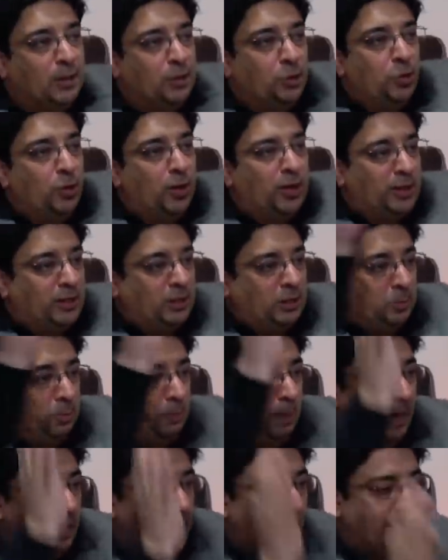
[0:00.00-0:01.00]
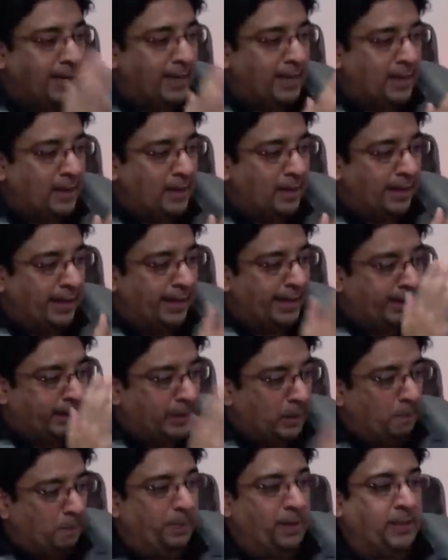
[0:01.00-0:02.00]
you are spending
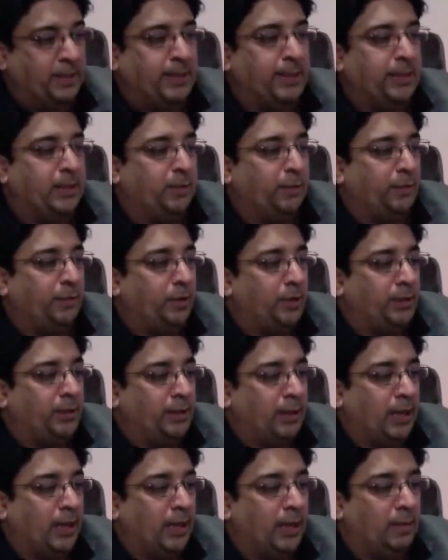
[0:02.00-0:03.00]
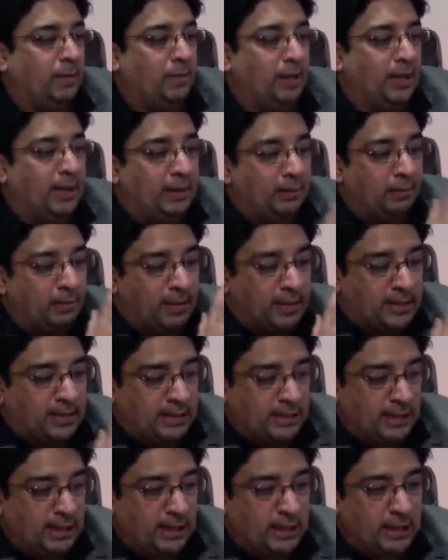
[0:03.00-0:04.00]
80% of your time in
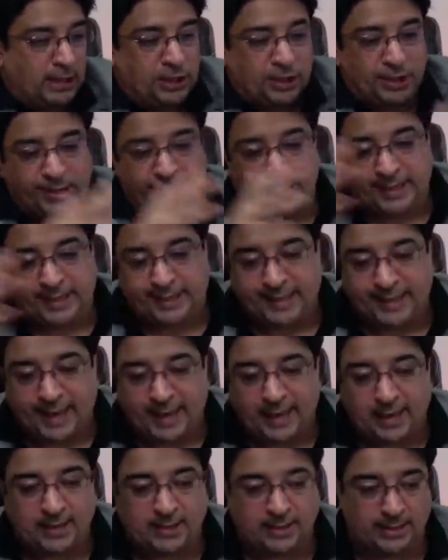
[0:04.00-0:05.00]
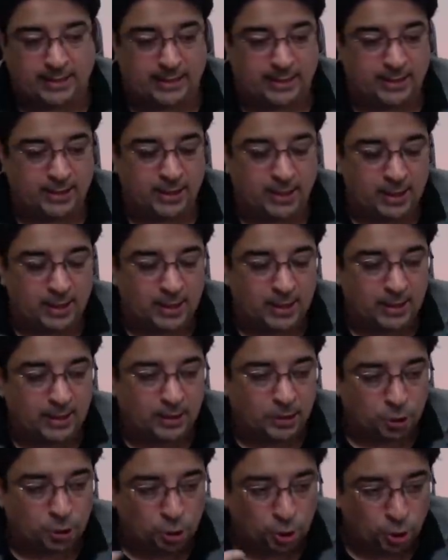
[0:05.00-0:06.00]
research and analysis,
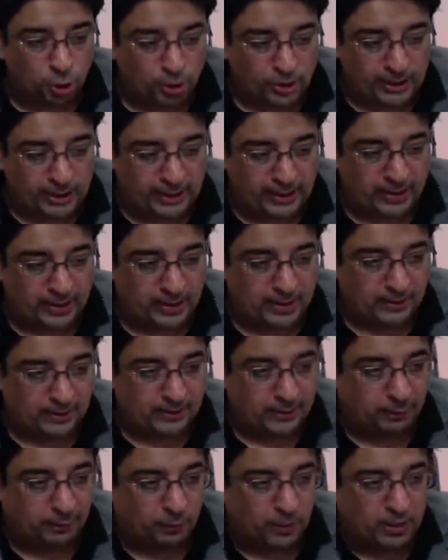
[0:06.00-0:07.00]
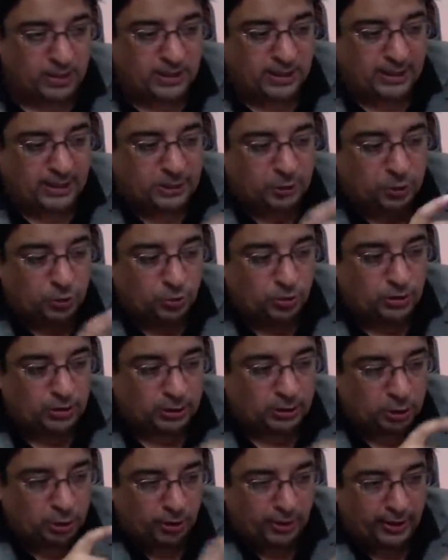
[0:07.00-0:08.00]
knowing that once I do
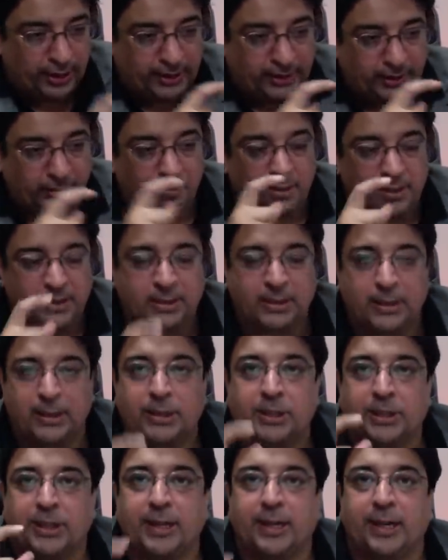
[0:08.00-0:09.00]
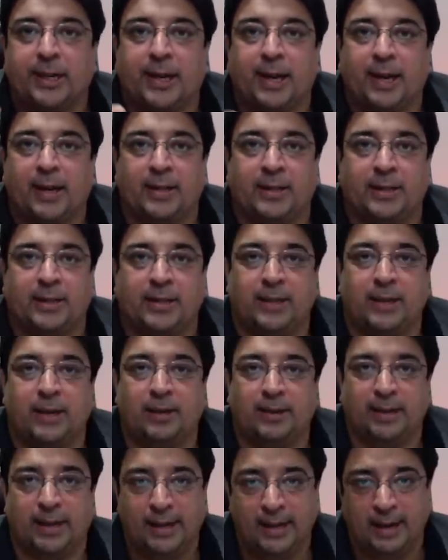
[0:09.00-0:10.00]
the correct research and analysis,
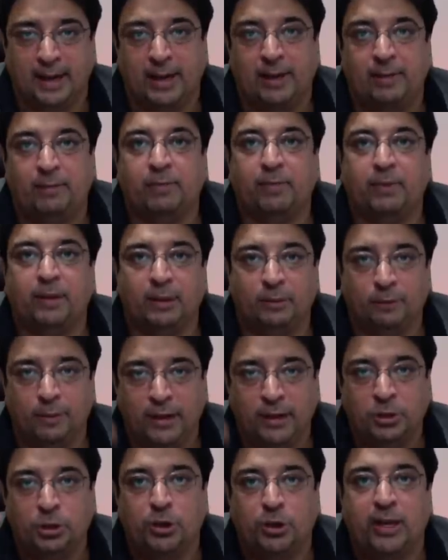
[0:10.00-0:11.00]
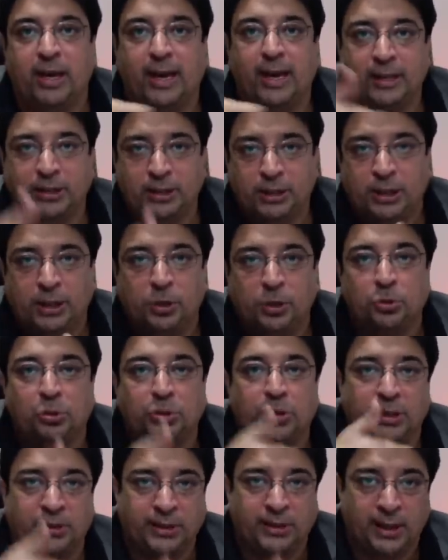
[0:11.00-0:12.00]
and then I eventually
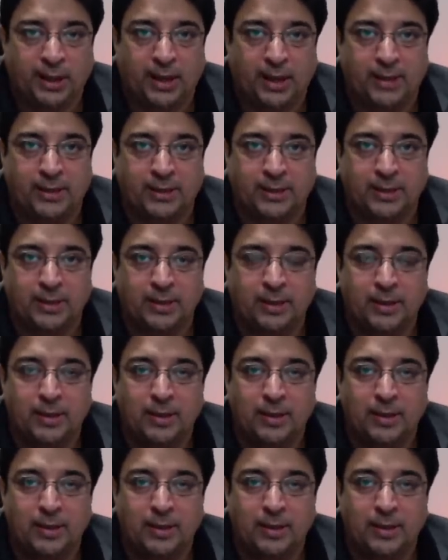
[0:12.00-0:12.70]
execute the task,